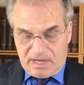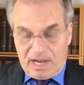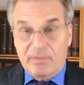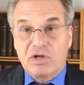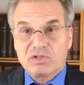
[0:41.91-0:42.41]

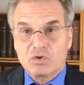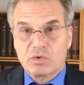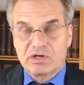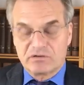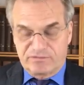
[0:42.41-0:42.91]
I'm also
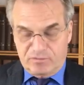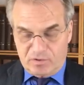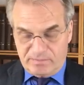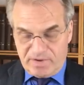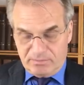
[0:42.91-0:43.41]
one of
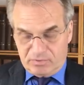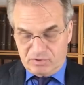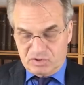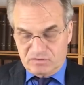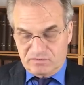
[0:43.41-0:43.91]
4
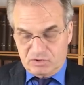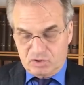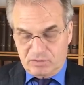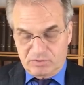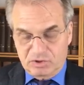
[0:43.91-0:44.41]
members of the
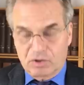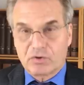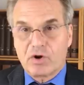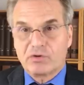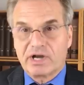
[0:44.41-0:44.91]
German
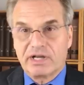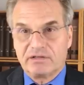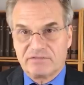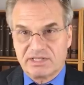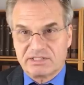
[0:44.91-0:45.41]
Corona
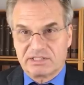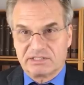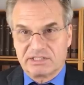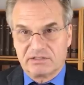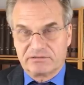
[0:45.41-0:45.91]

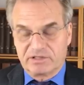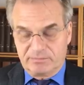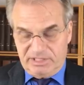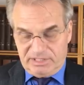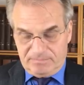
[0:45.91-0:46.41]
Investigative
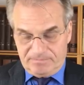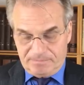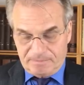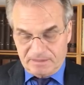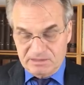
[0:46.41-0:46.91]
Committee.
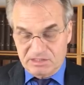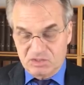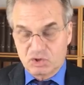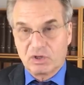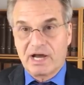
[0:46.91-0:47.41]

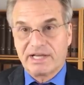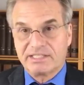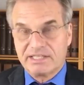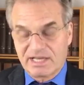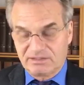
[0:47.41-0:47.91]
Since July
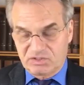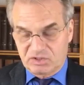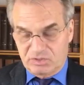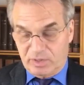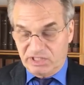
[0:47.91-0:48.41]

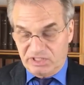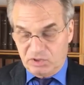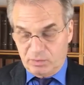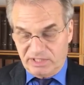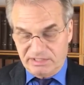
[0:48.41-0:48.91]
10th,
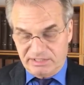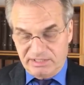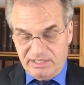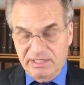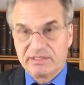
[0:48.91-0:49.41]

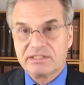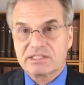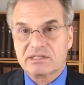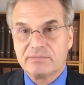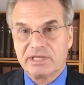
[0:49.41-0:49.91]
2020,
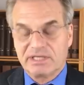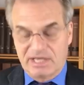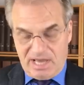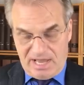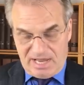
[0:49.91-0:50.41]
this
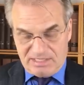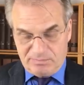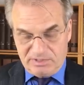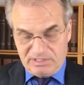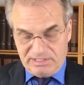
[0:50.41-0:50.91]
committee has
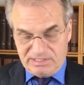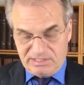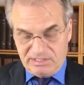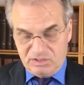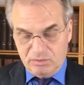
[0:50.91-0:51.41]
been
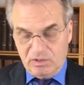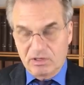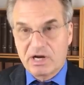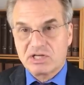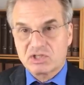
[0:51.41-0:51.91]
listening to a
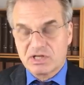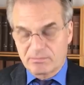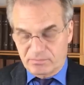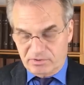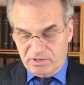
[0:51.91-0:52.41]
large
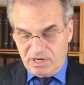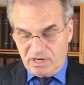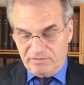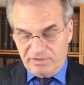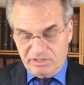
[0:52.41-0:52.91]
number
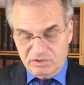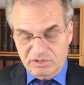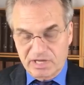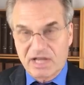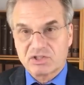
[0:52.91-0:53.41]
of
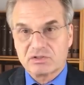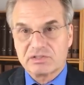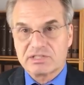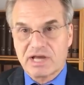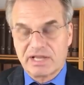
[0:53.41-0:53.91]

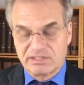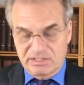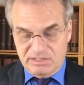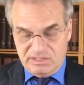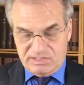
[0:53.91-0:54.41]
international
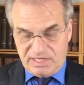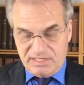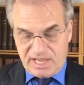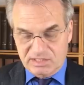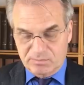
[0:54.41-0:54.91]
scientists
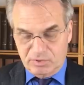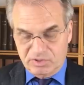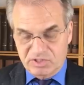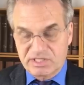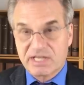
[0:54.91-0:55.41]
and
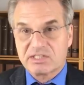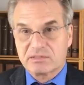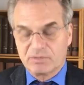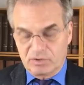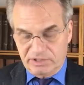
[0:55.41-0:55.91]
experts'
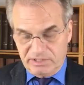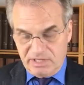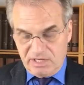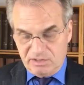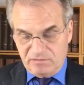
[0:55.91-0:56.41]
testimony
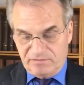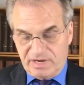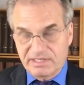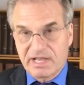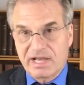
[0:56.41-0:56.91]
to
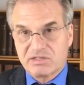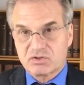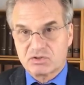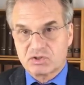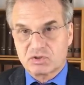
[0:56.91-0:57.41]
find
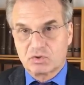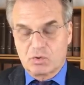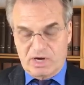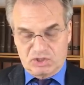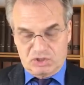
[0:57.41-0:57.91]
answers to
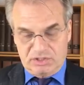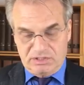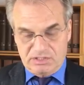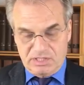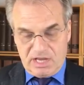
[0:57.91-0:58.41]

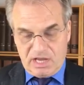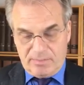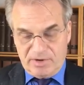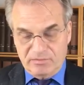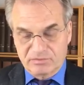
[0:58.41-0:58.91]
questions
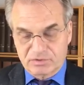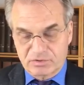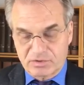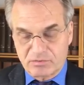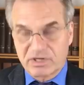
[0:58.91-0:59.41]
about the
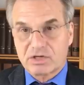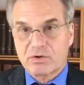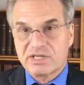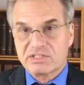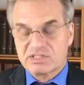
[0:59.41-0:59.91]
corona
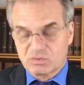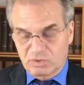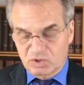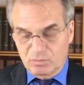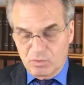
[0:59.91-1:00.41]
crisis,
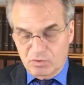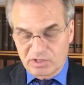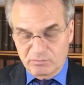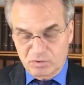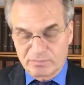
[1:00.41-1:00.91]
which
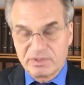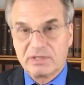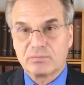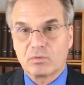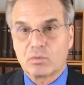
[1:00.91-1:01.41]
more and more
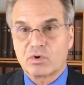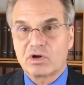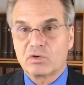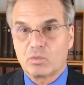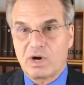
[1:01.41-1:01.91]
people
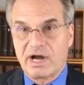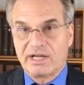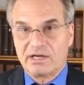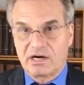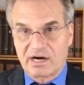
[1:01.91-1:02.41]

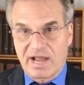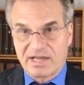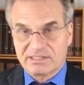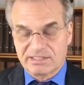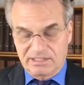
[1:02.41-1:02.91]
worldwide are
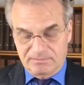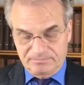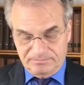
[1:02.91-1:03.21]
asking.